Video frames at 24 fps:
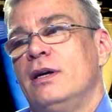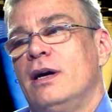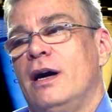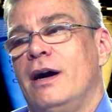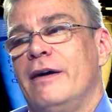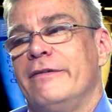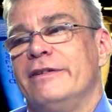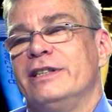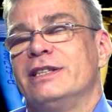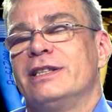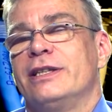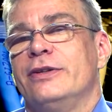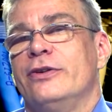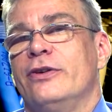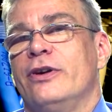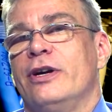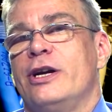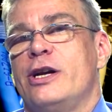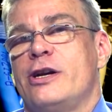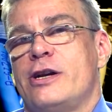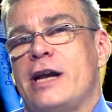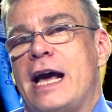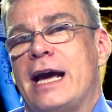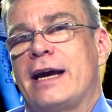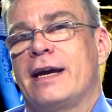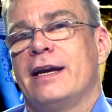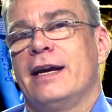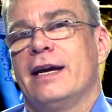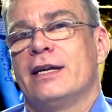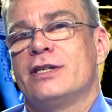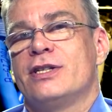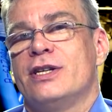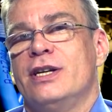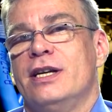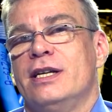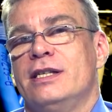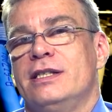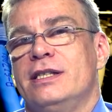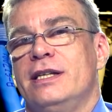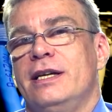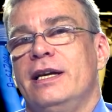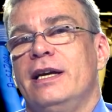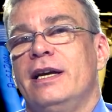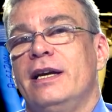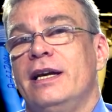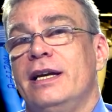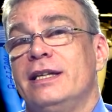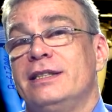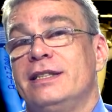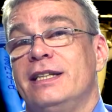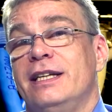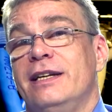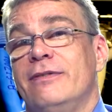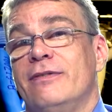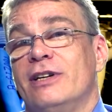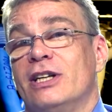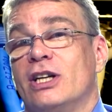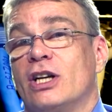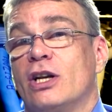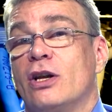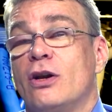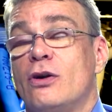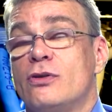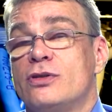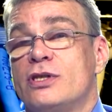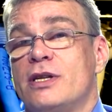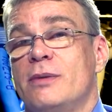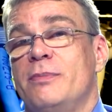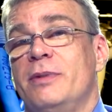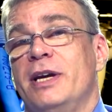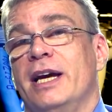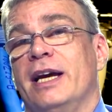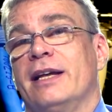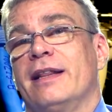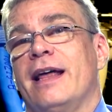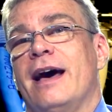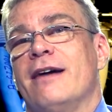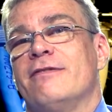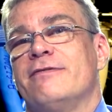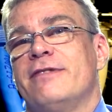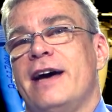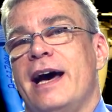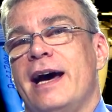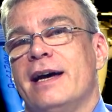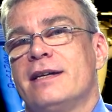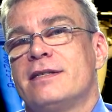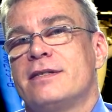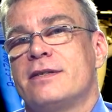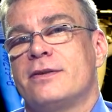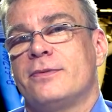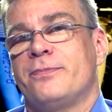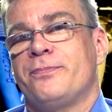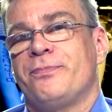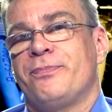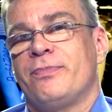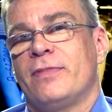Obviously, your internet connection is, isn't even close to being that fast.